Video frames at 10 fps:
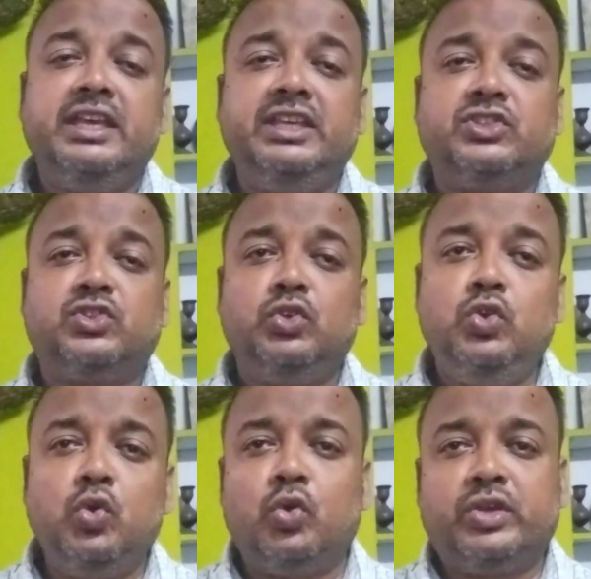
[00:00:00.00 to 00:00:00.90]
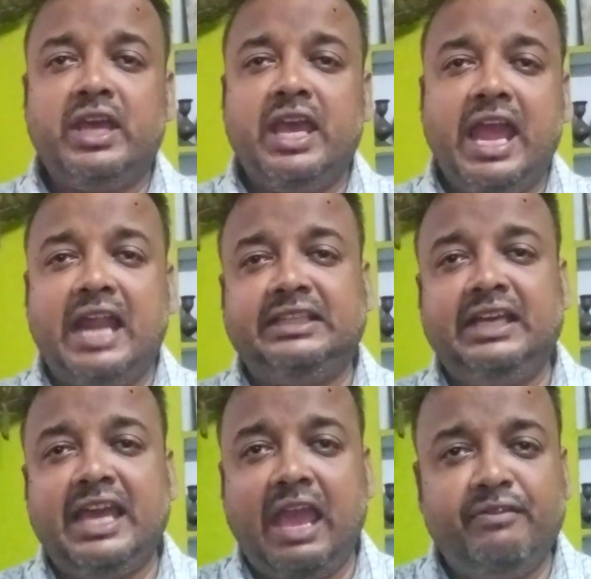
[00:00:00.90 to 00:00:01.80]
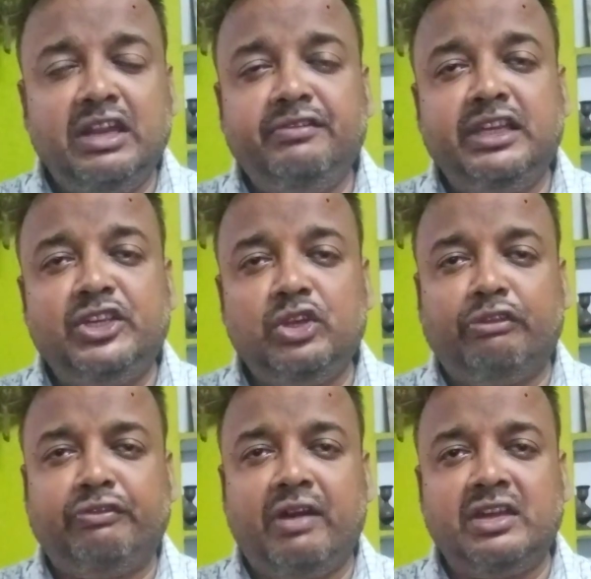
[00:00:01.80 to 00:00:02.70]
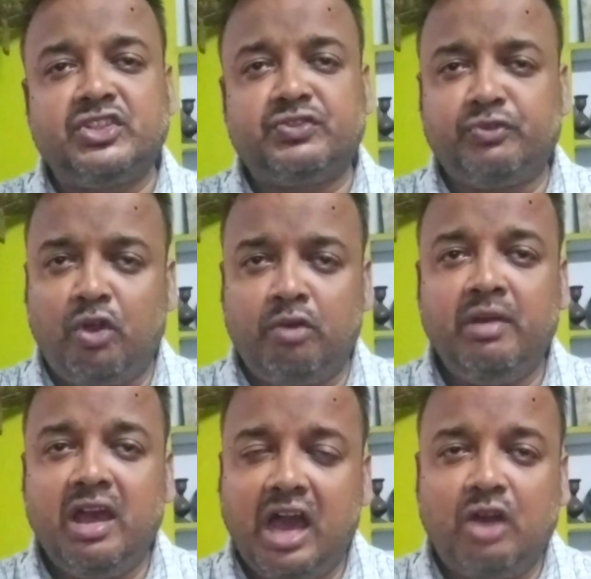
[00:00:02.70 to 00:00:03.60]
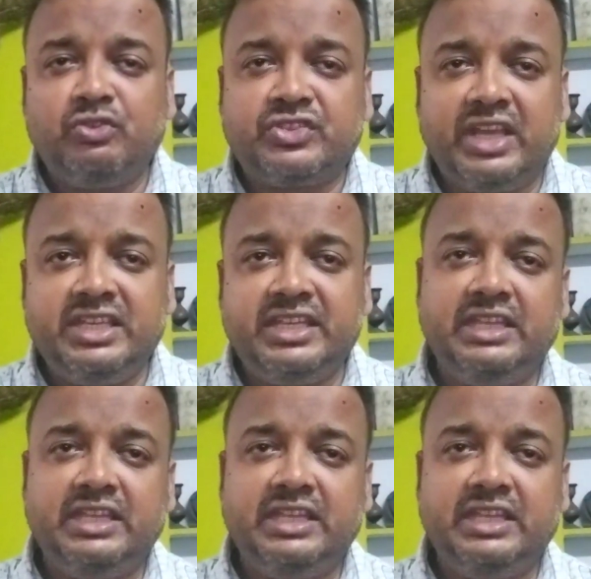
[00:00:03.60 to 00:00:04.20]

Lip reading: is to look at the availability of funds from outside.